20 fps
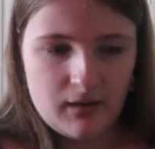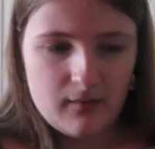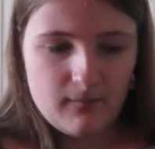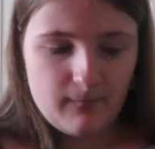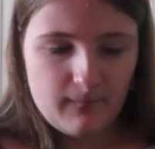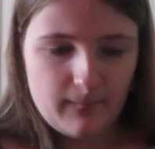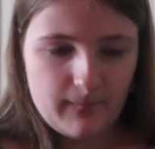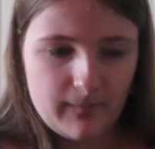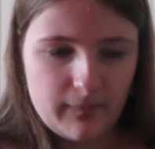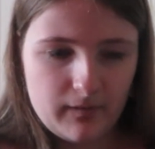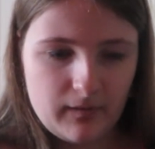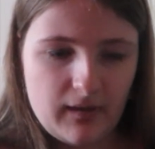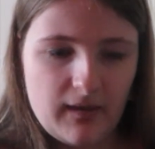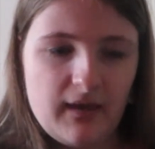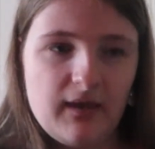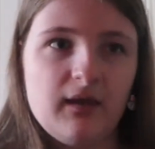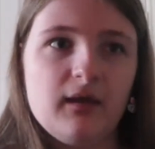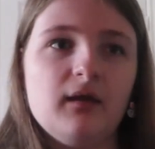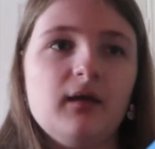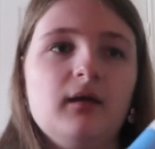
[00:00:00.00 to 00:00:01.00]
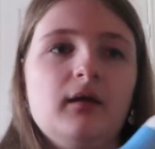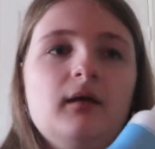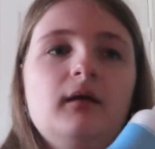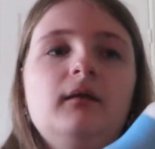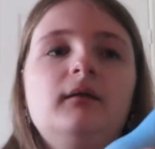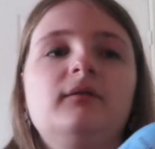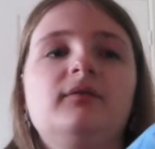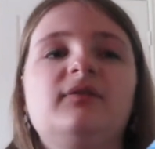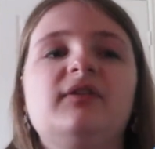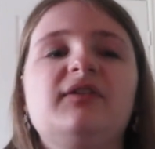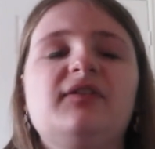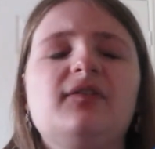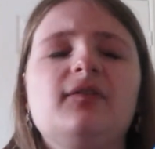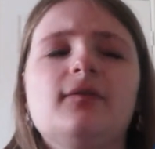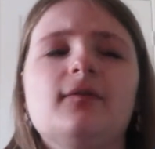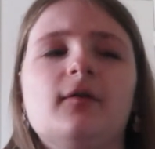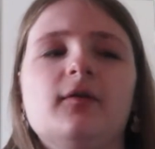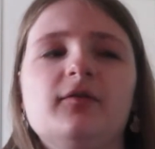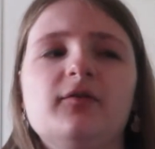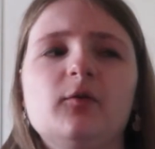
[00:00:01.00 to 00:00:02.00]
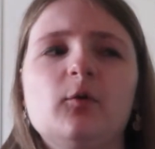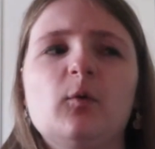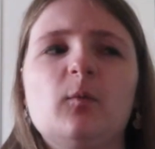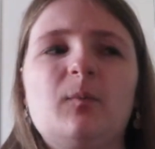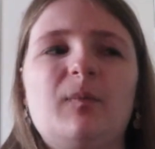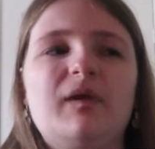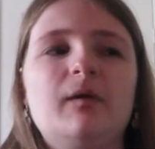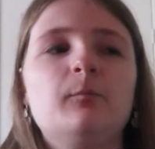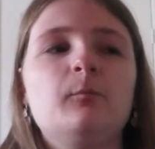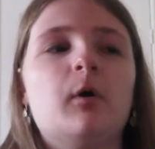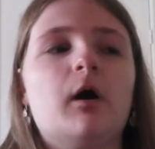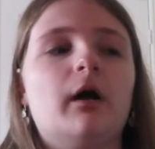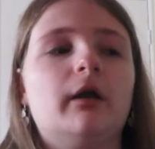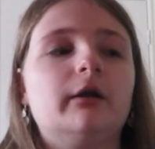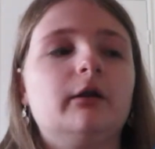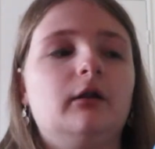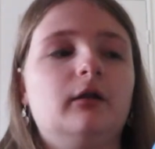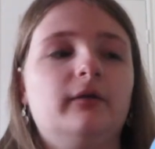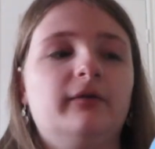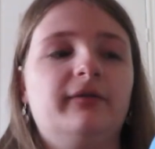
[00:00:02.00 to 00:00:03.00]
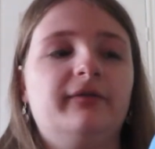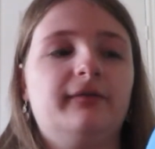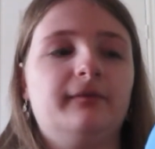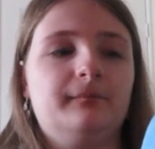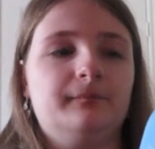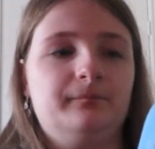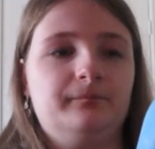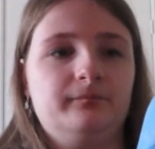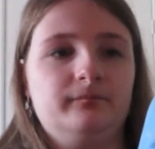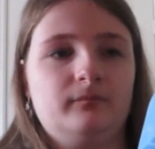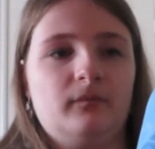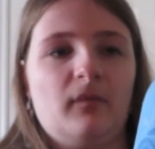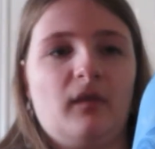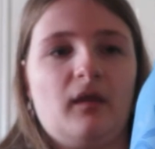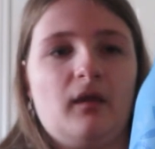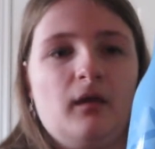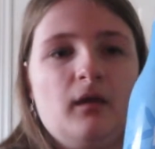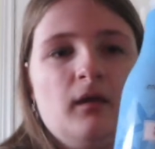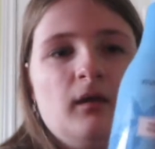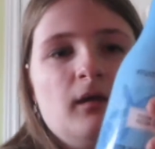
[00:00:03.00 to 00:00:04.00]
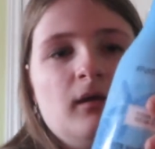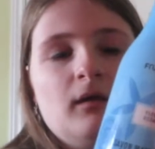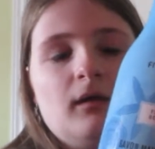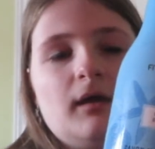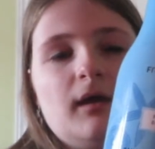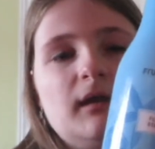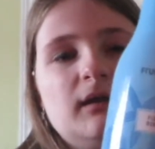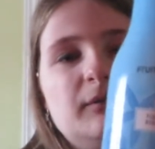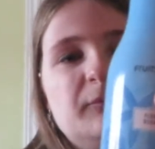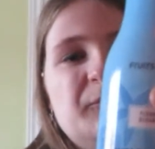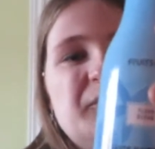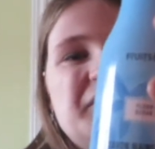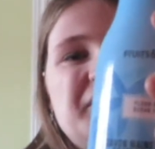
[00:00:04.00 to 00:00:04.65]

Yep, and this is also a big bottle and